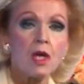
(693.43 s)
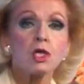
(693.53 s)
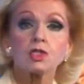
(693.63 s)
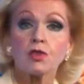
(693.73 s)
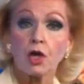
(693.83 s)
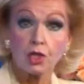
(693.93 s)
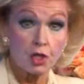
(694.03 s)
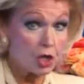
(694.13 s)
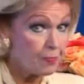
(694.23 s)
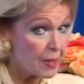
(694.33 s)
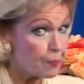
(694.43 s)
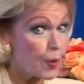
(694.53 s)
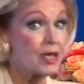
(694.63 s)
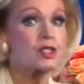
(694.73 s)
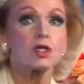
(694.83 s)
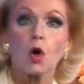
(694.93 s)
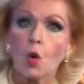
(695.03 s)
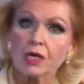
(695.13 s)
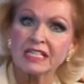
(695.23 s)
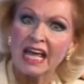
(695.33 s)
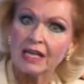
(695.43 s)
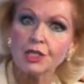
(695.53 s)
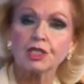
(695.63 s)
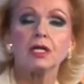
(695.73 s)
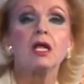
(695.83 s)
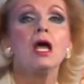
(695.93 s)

So there could be pressure or tension